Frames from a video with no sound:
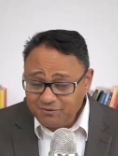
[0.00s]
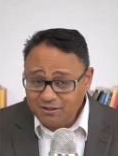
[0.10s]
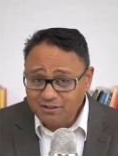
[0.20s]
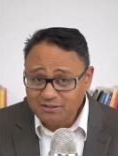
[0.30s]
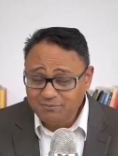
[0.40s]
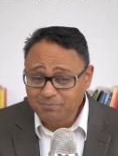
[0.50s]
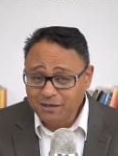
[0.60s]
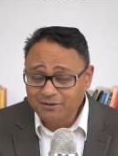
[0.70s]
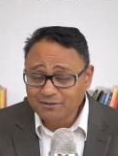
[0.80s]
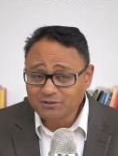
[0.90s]
to
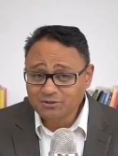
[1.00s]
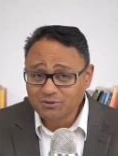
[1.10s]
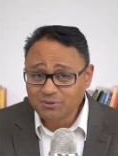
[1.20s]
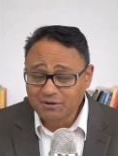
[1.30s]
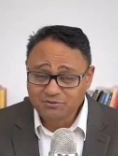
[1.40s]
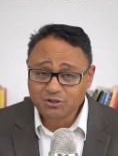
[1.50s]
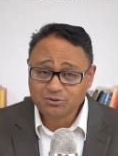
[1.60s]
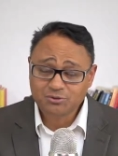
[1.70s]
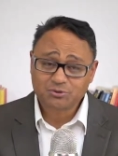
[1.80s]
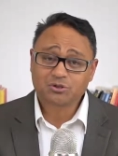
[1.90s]
parents who have children
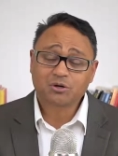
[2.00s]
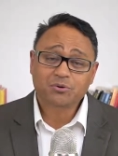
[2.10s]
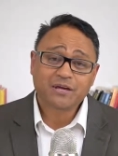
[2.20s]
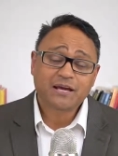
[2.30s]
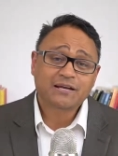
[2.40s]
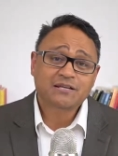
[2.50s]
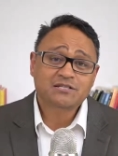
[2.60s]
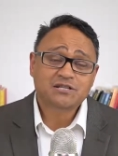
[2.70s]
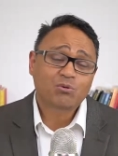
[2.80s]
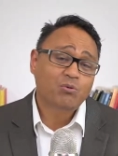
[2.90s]
who struggle with
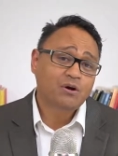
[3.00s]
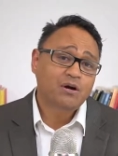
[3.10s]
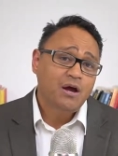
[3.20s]
ADHD or